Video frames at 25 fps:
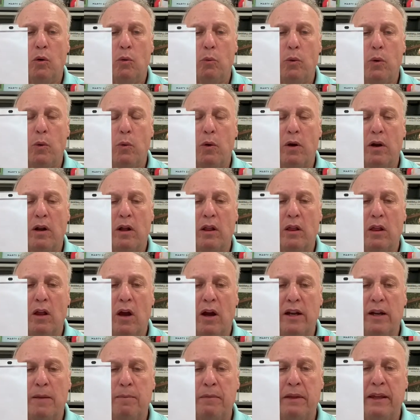We want to
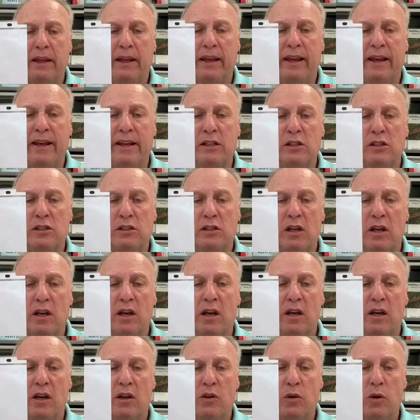line up the kids.
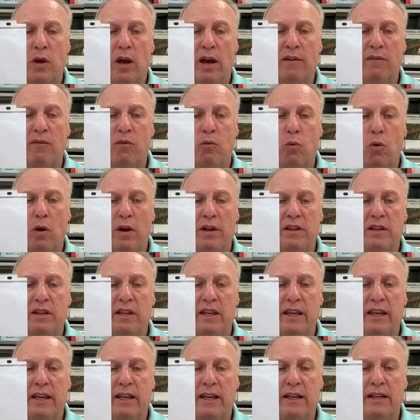You have 1
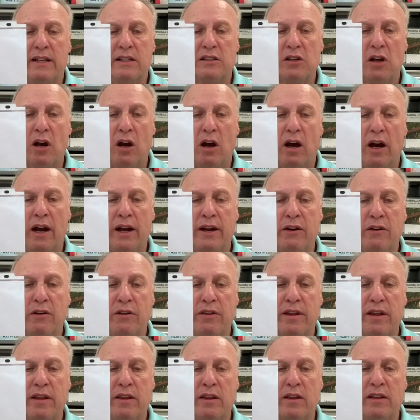tee, it's higher
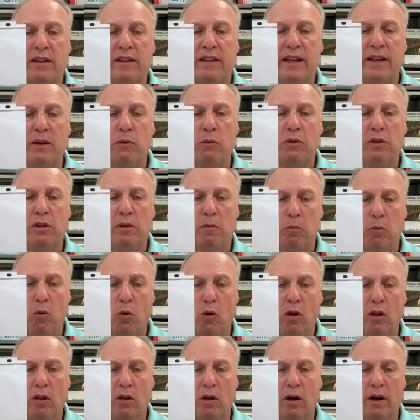than the tee with the
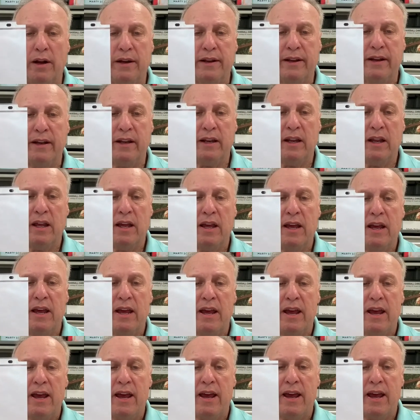ball on it,
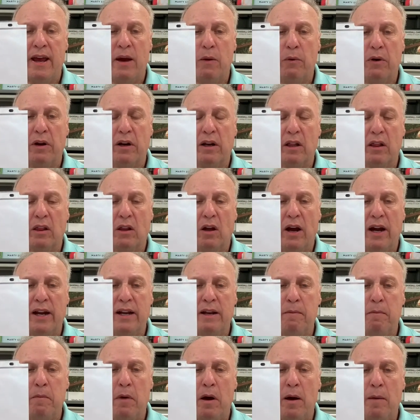and we're going to line
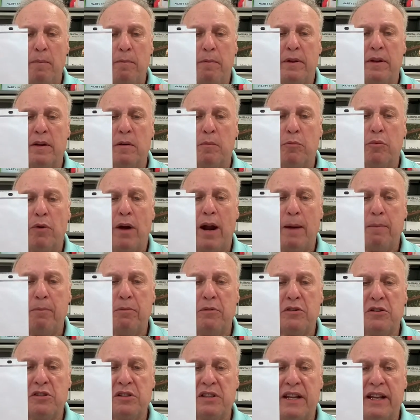them up in a
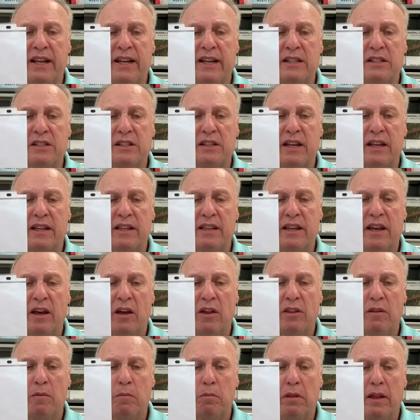proper stance and
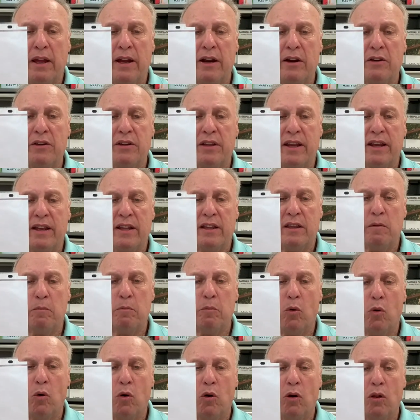tell the player to hit the
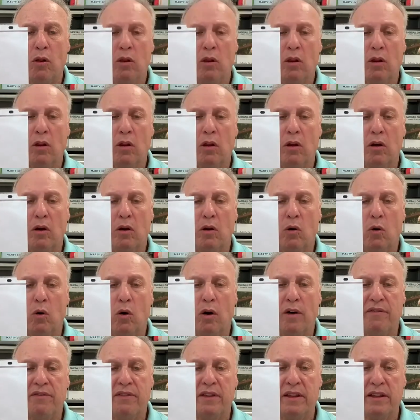ball
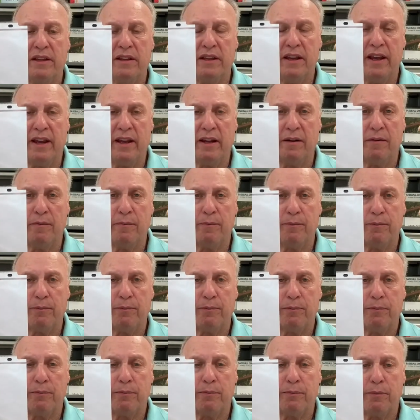off the tee,
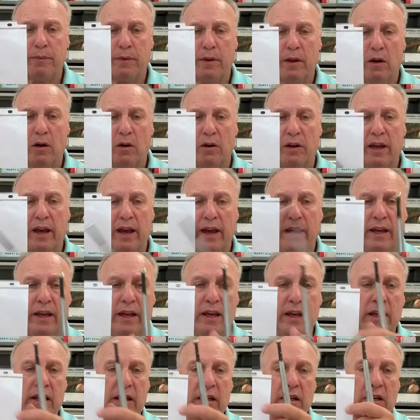okay?
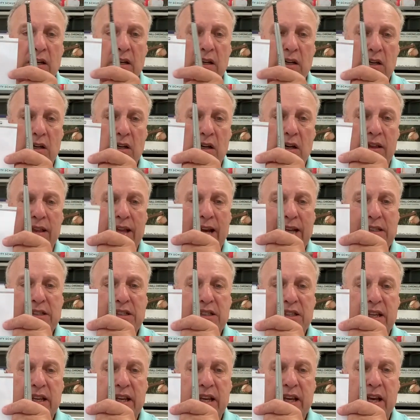
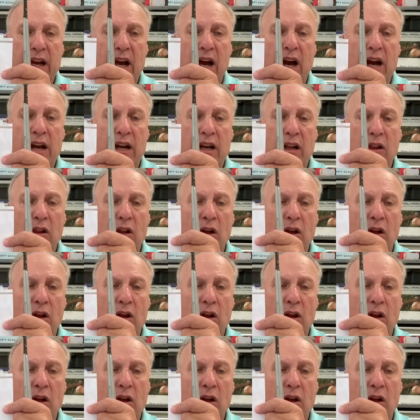That's the high to